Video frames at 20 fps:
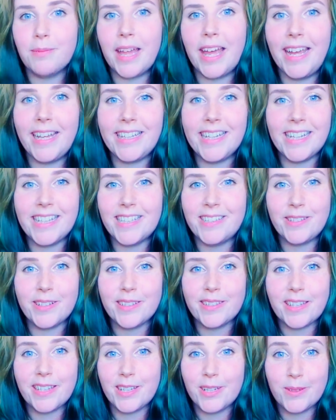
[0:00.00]
Like it's
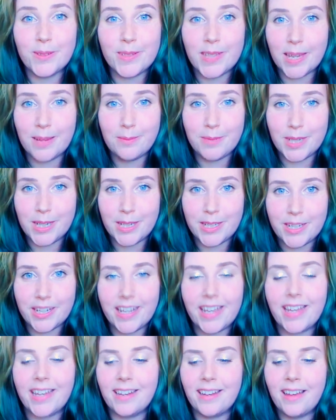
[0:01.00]
just a huge game
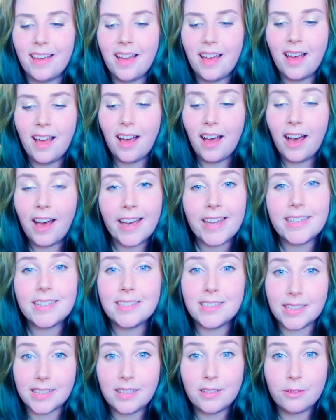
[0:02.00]
changer, and I
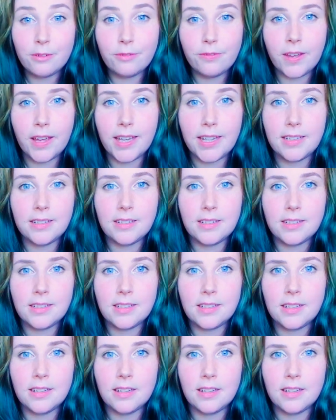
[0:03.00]
didn't find